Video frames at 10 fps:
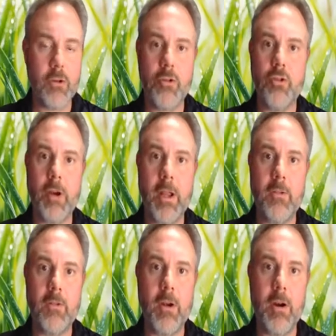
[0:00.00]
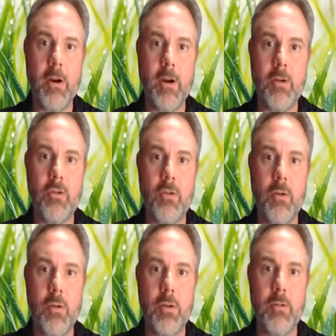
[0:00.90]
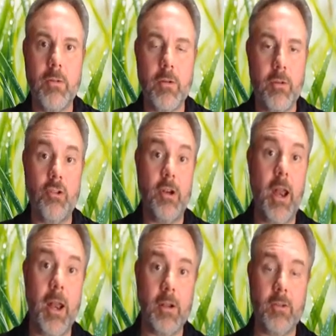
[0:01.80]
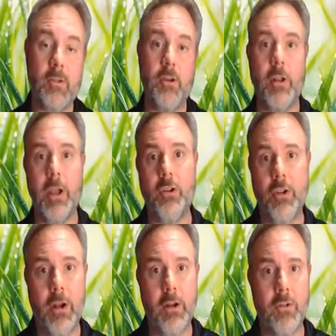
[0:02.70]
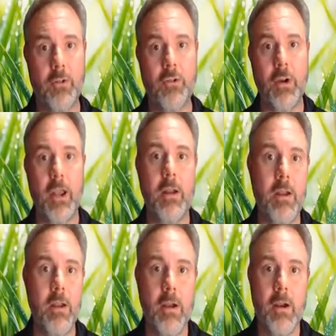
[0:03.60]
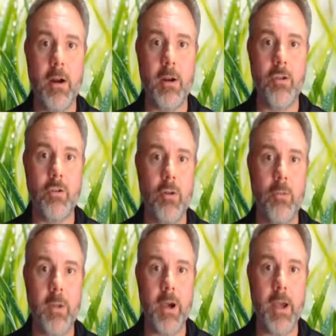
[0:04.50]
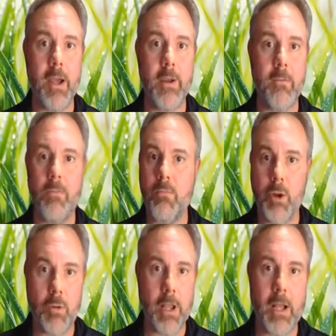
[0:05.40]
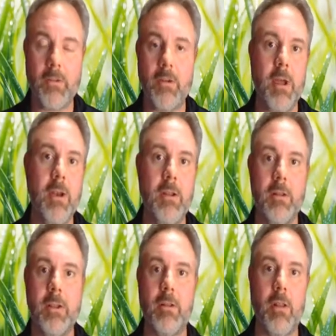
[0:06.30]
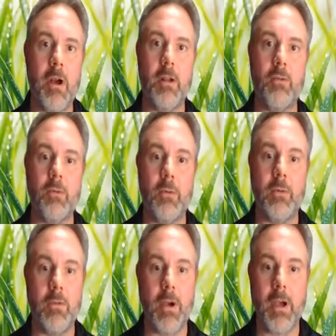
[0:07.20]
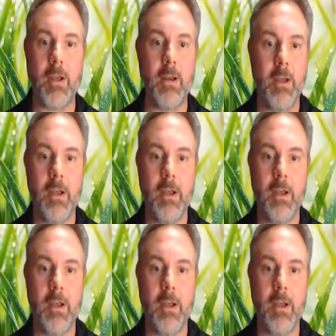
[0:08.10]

traits are controlled, or the underlying genetics of the trait are controlled by classic Mendelian laws, where we've got